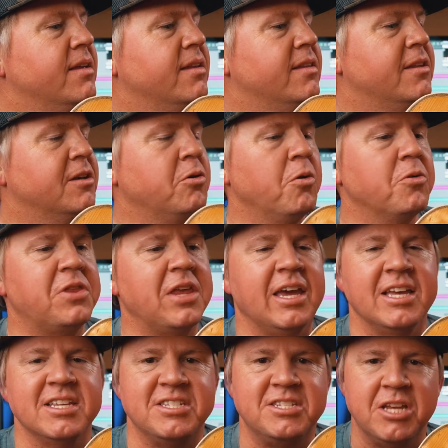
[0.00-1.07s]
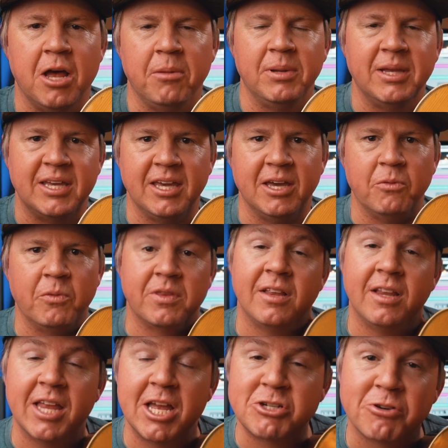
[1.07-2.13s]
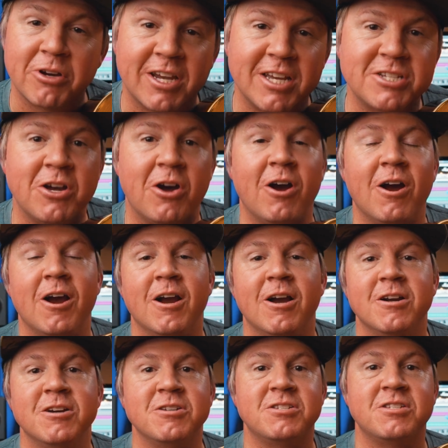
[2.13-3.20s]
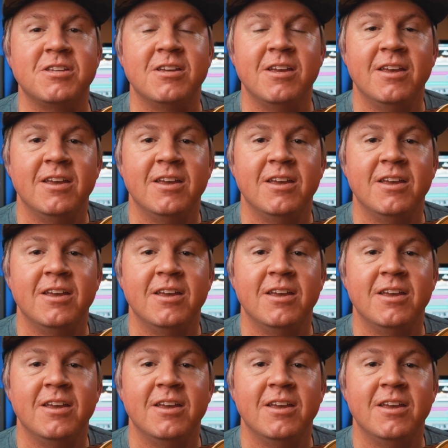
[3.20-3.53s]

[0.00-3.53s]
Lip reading: The cool thing is doubling it with electric guitars,